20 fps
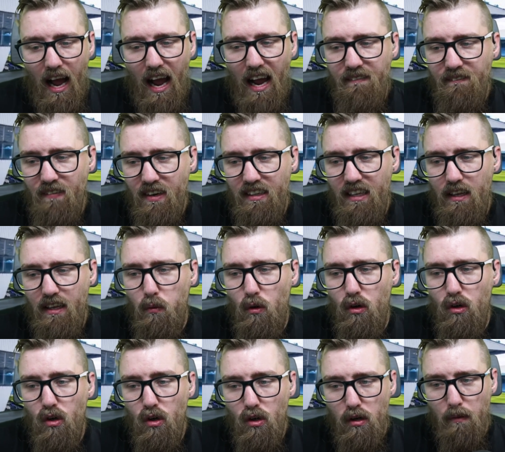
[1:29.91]
I think this
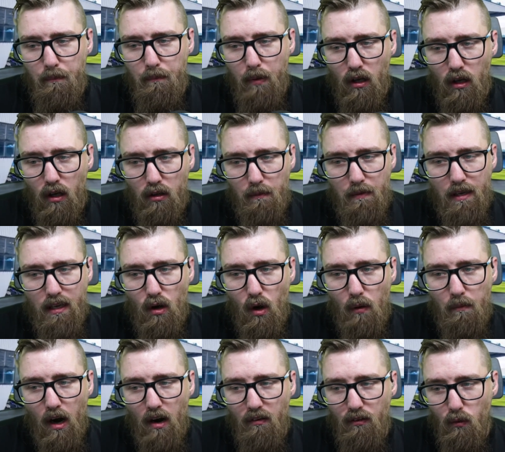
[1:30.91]
one could possibly
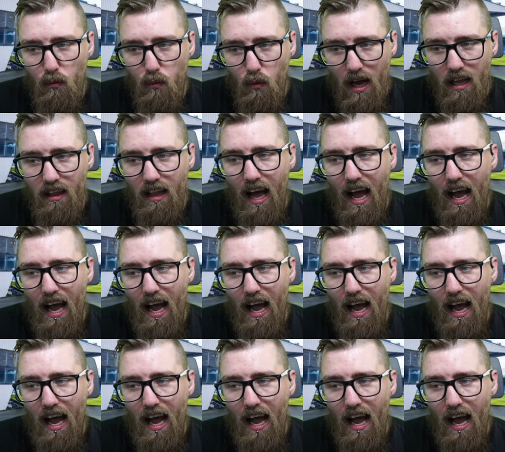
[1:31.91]
come off as well.